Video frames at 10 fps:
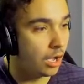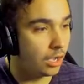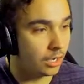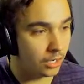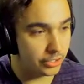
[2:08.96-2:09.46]

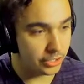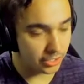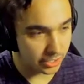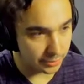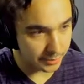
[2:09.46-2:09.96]
Oh, you're
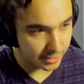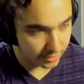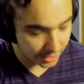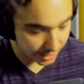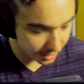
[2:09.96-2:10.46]
a human.
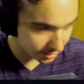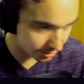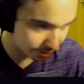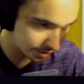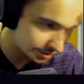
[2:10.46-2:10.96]
Okay. Oh,
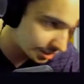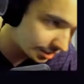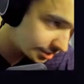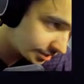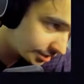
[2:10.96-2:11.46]
jeez.
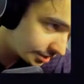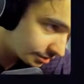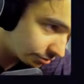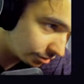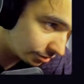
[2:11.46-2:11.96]

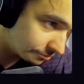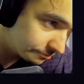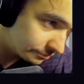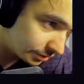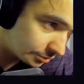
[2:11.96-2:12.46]
Well,
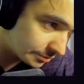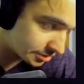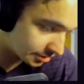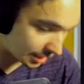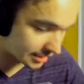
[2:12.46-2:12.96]
humans are
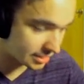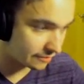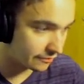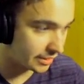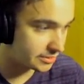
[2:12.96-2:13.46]
kind of
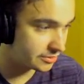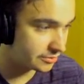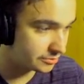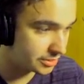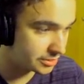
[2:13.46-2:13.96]
terrifying too.
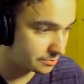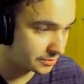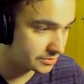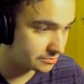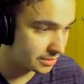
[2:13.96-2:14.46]
Just a
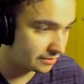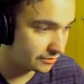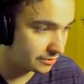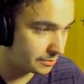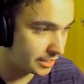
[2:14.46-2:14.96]
person waiting for
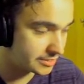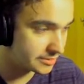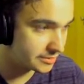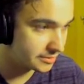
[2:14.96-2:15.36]
the bus.